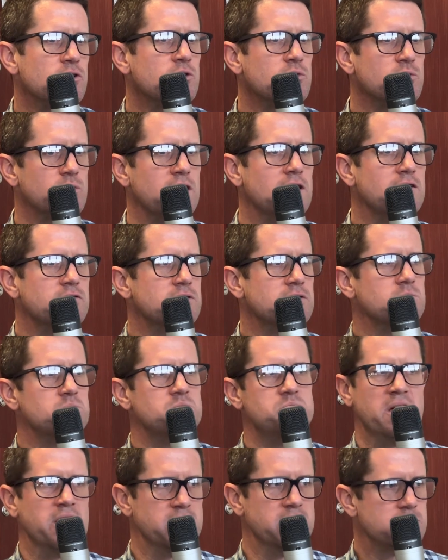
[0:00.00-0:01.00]
relevant
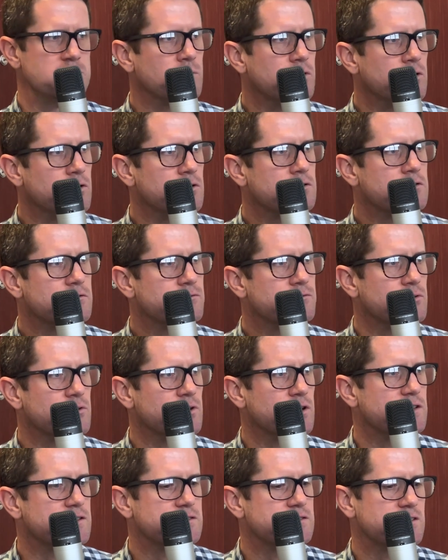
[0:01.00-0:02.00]
benchmark for
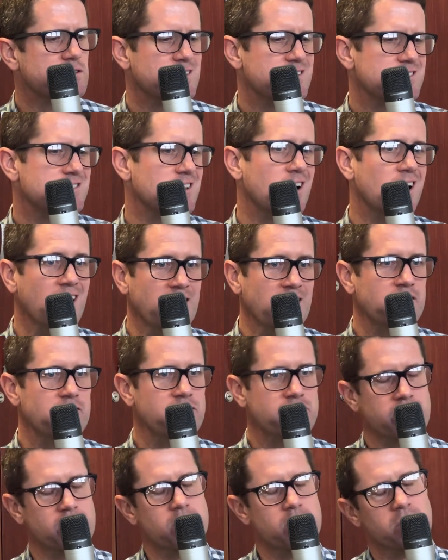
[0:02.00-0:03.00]
us, and it's an
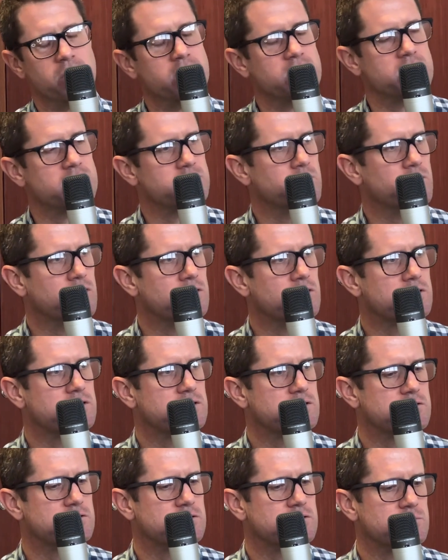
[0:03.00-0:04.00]
unfair benchmark
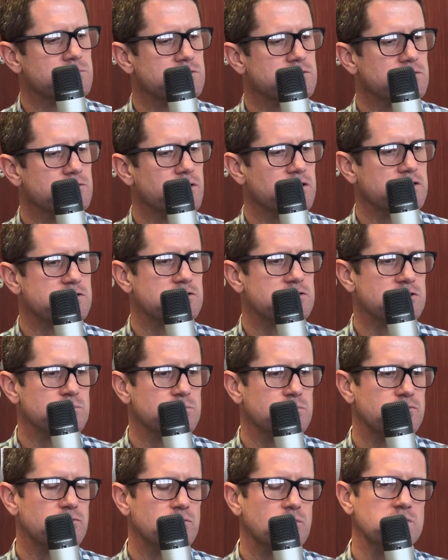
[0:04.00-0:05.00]
in terms of our student
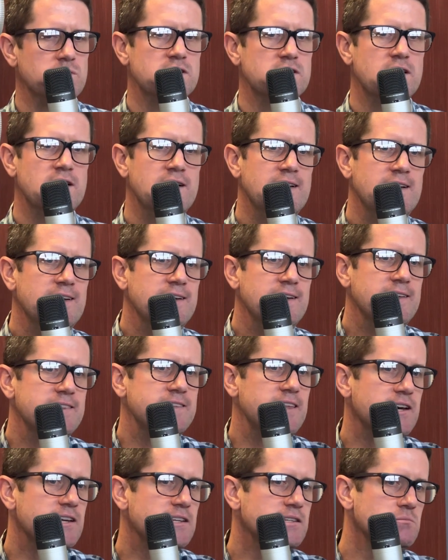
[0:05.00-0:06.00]
performance. That
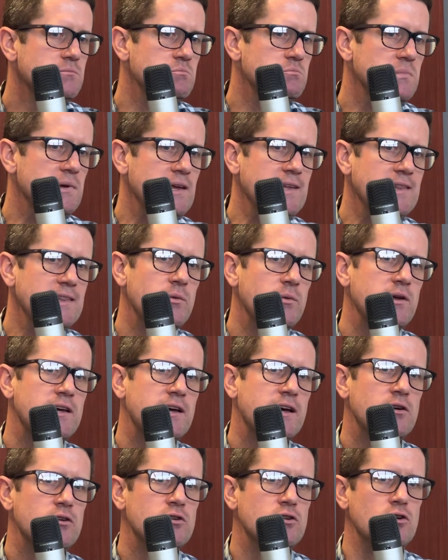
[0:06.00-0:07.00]
doesn't mean that we
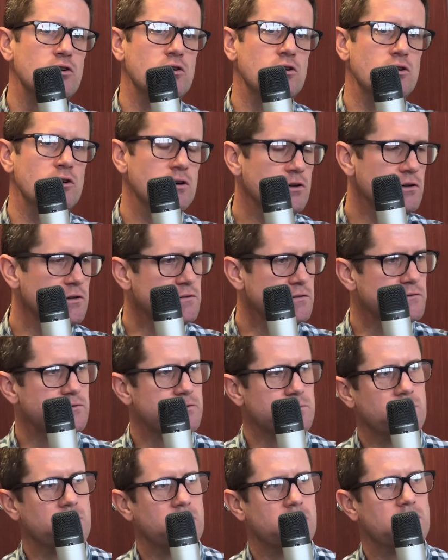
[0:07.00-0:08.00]
cannot learn
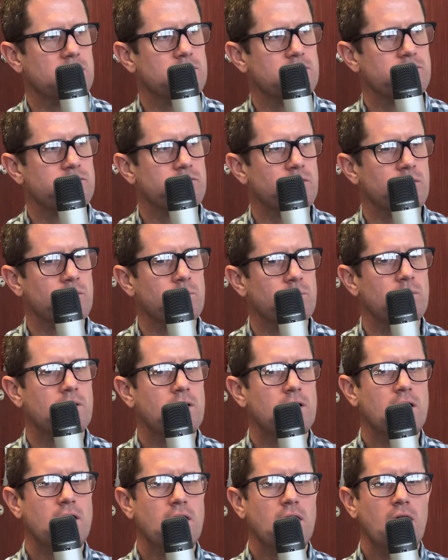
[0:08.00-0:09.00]
from
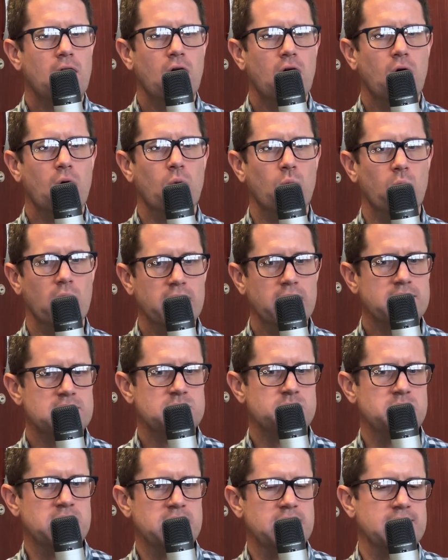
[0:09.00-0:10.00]
what is
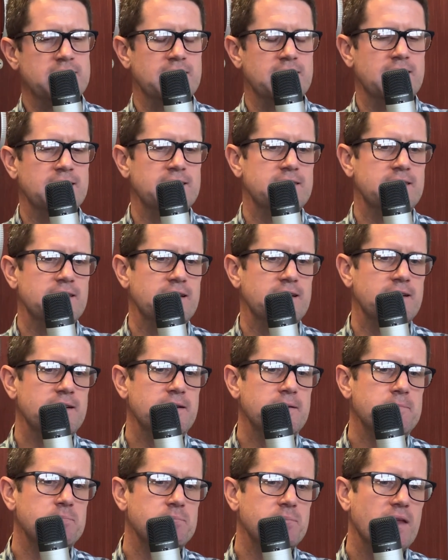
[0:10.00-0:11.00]
being done there,
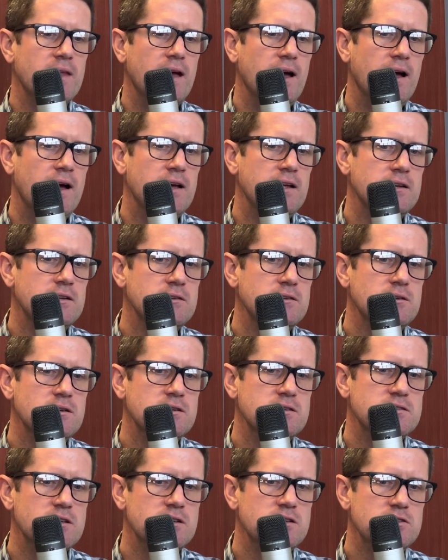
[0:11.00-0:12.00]
and
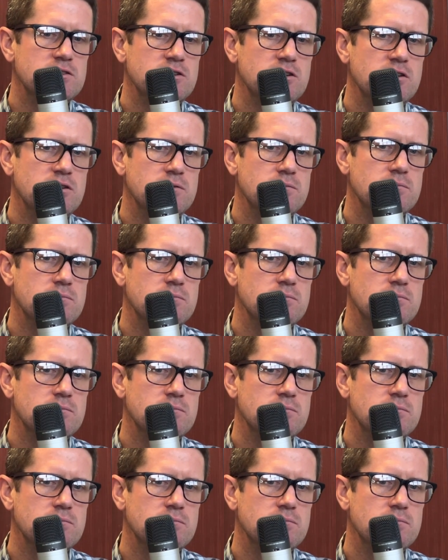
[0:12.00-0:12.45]
essentially